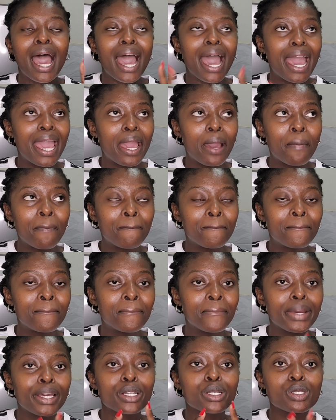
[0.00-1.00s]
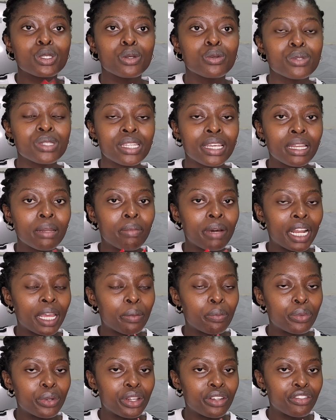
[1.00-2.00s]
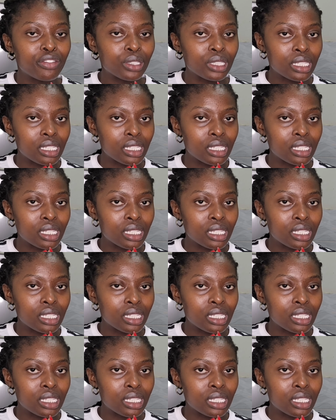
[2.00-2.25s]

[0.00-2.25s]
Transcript: I am exhausted, but I prayed for